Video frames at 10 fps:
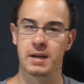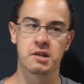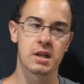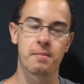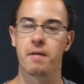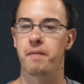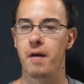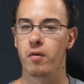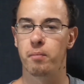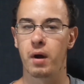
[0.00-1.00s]
He's not my
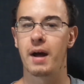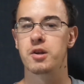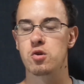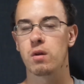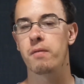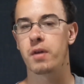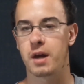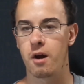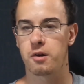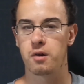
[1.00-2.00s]
favorite, but I do love the
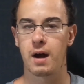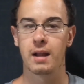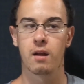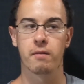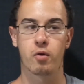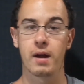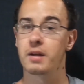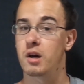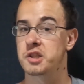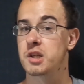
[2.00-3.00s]
character. I love
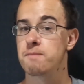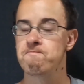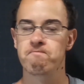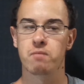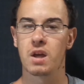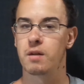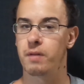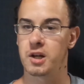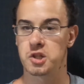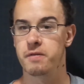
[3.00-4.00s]
Grant Gustin on the
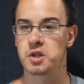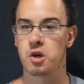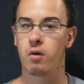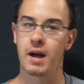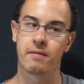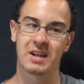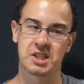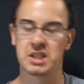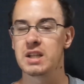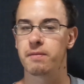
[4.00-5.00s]
Flash TV show. I have not
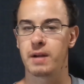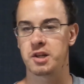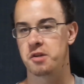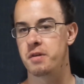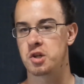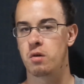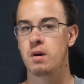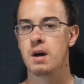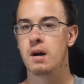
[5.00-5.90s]
seen the Flash TV show.